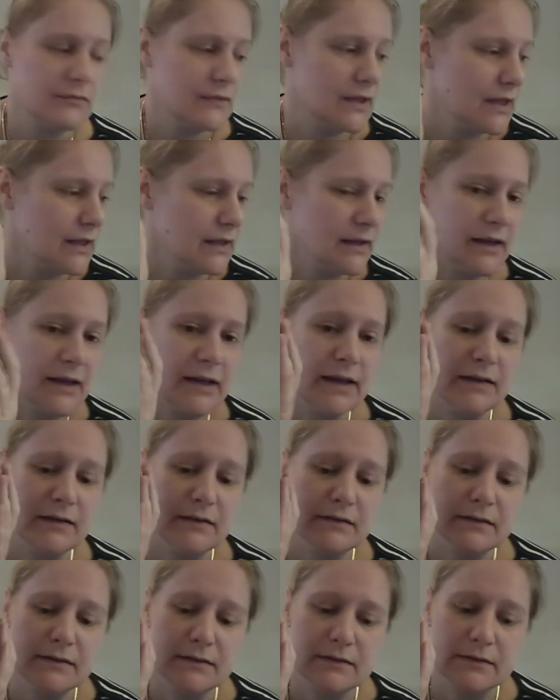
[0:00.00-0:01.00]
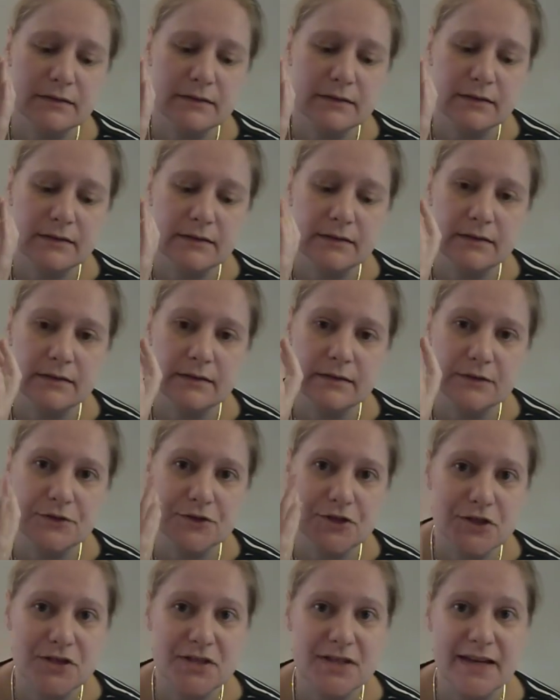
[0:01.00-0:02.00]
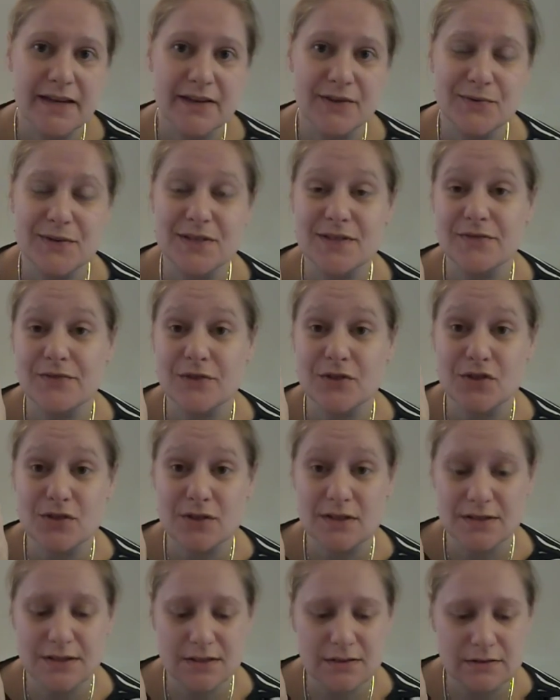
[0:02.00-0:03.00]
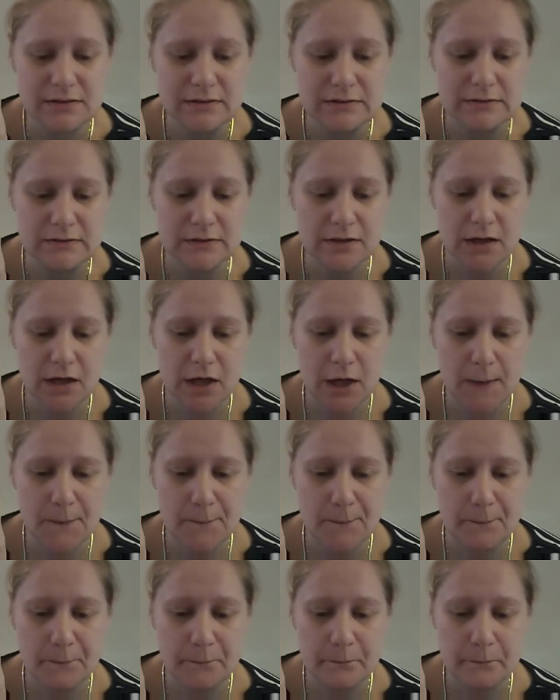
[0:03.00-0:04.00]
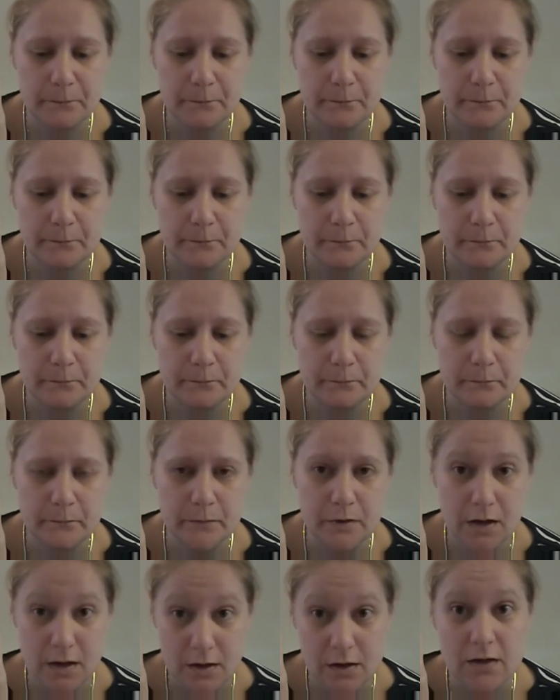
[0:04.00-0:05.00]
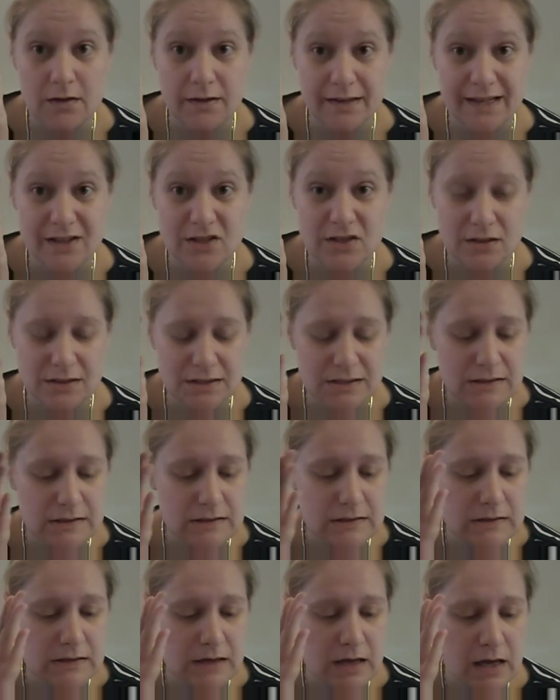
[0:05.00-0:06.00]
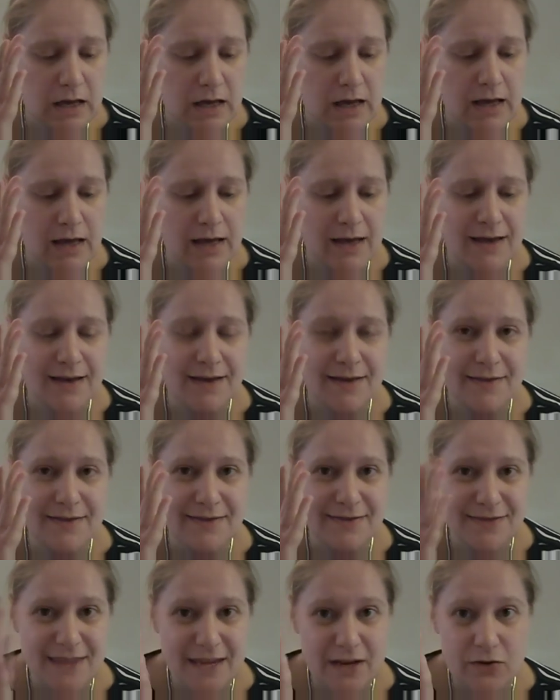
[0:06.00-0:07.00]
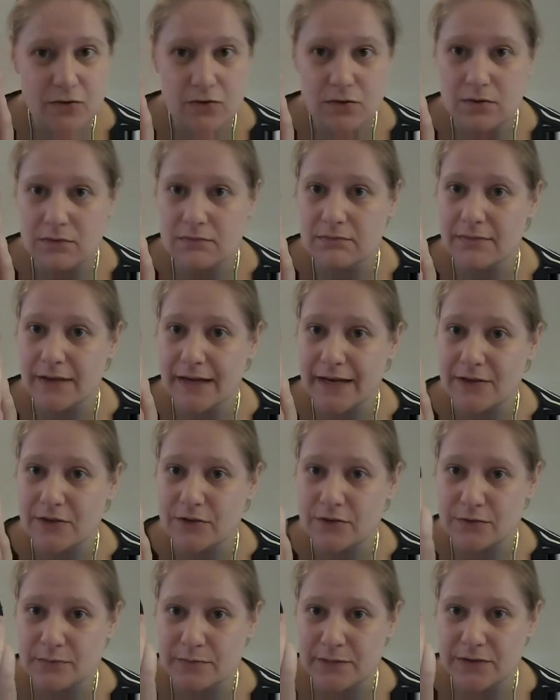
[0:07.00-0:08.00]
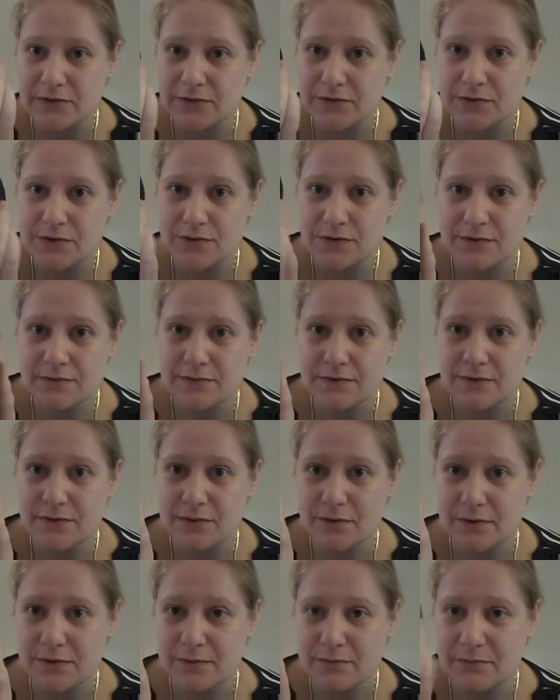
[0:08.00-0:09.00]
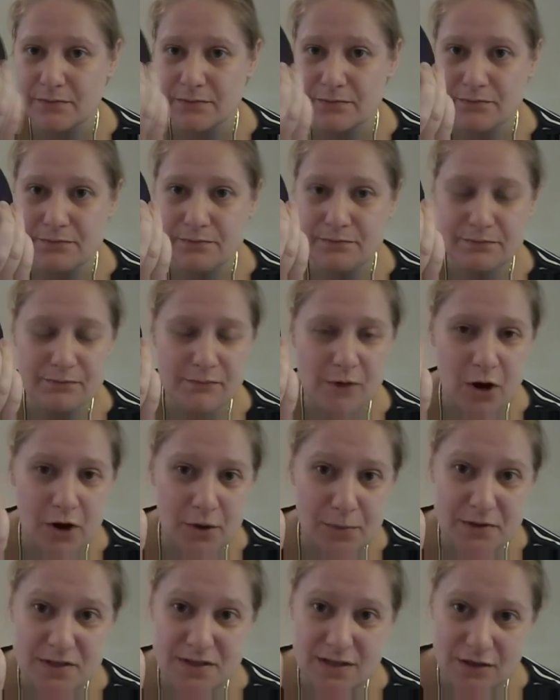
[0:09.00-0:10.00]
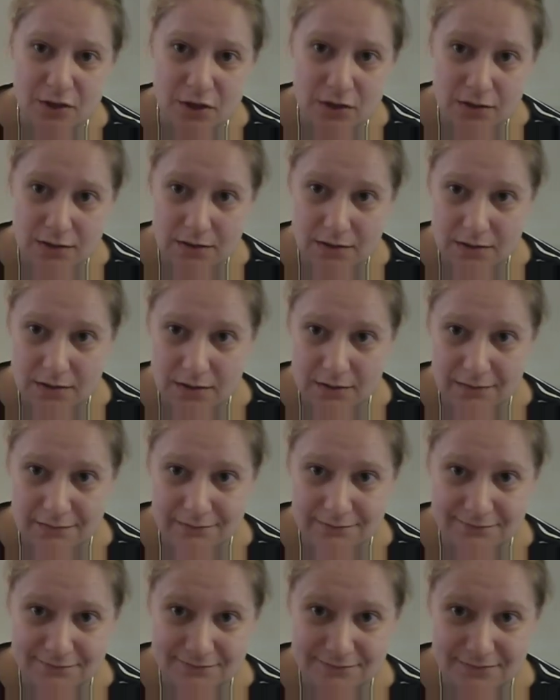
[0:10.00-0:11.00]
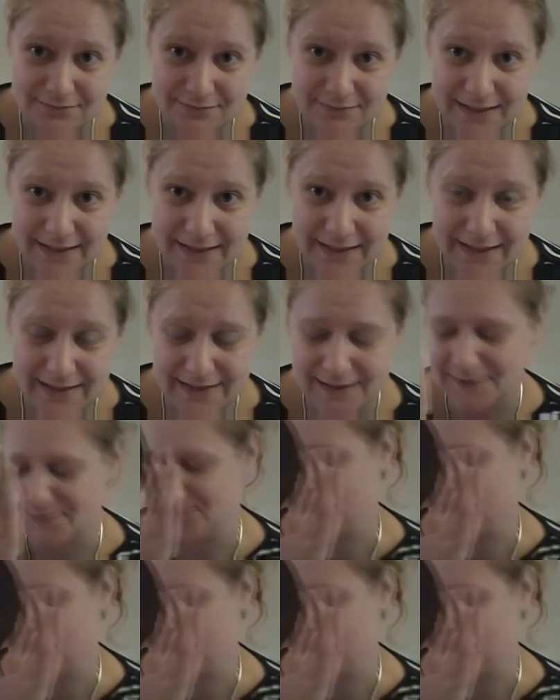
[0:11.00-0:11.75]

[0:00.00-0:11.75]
Again, just like the rest of the Sultan, like Cotton King Sultans, they all 800 meters, 100% cotton. Yay!